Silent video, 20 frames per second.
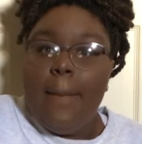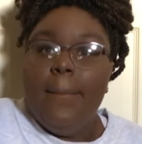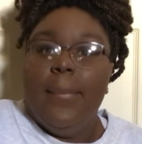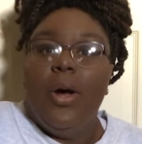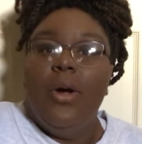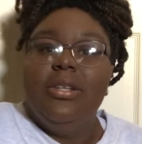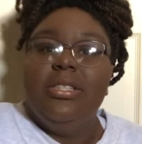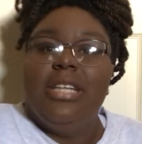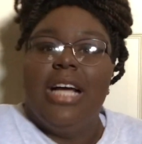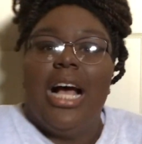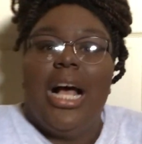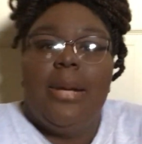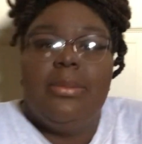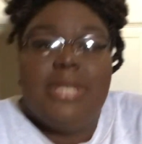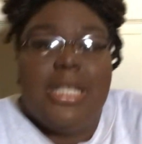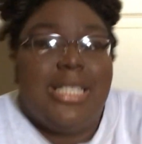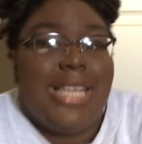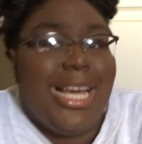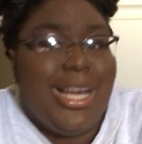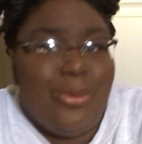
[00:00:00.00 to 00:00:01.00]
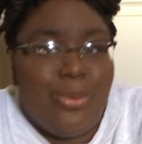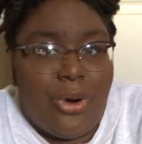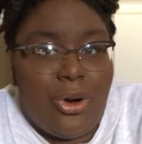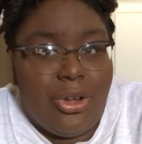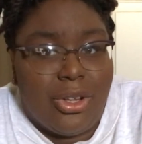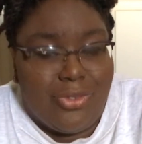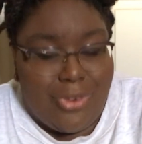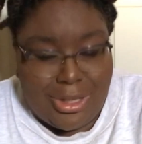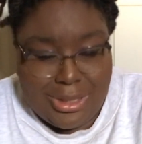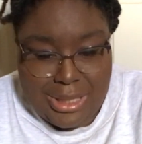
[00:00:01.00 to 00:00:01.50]
most times they take
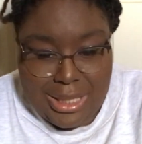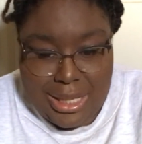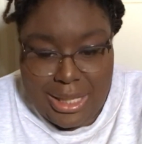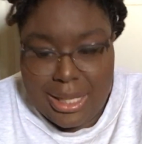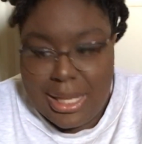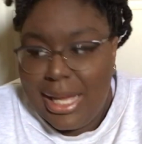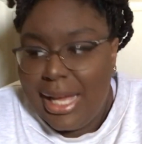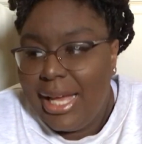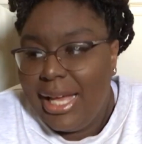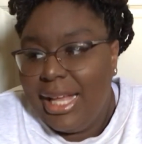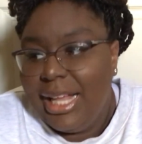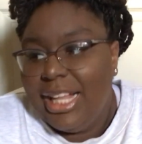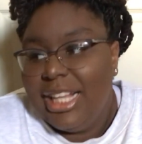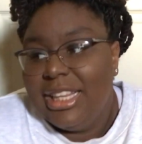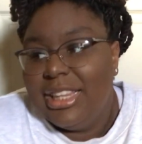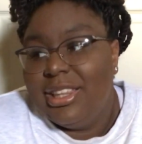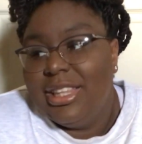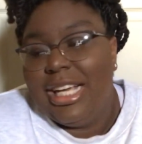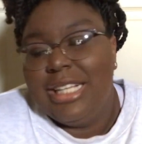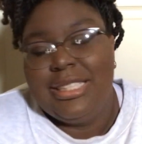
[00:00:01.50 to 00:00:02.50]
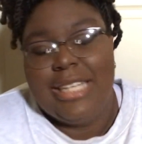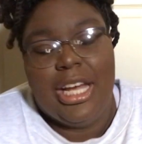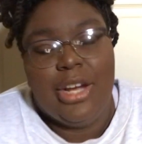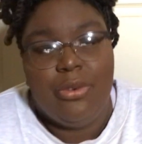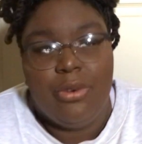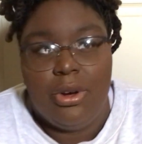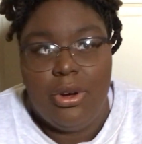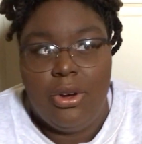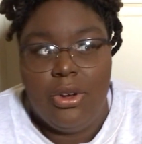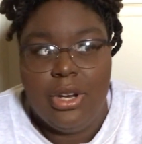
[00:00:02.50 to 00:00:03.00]
roll first day, they take
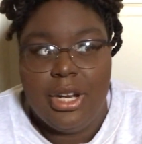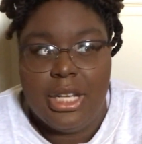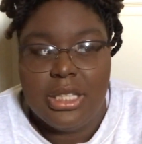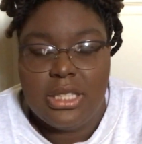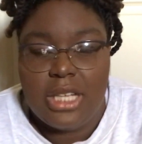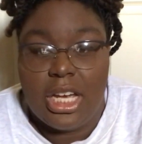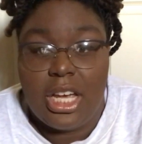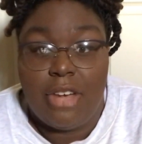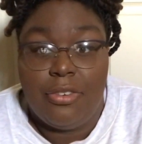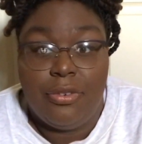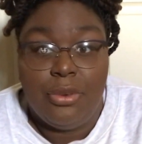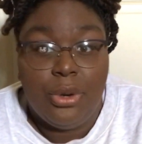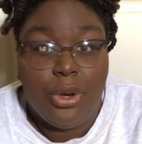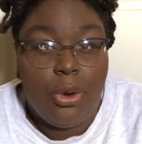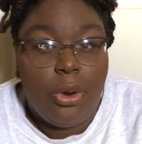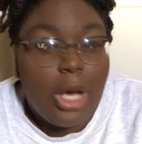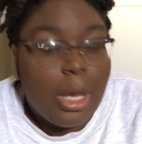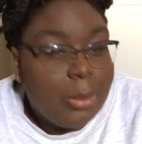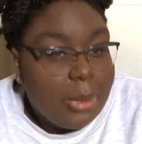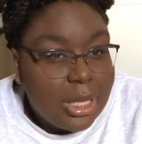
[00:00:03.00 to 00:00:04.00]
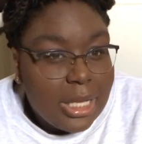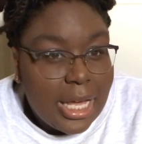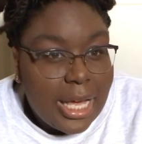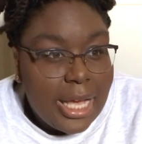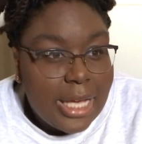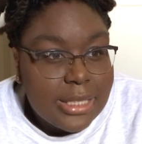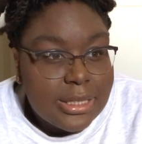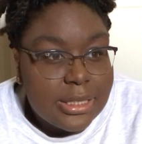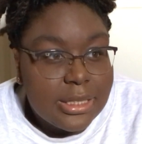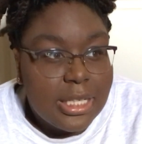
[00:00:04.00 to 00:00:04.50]
roll, and it's like if you don't come to
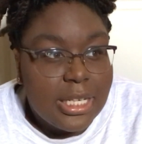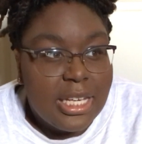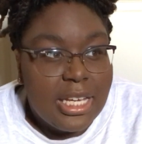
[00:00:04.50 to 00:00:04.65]
class,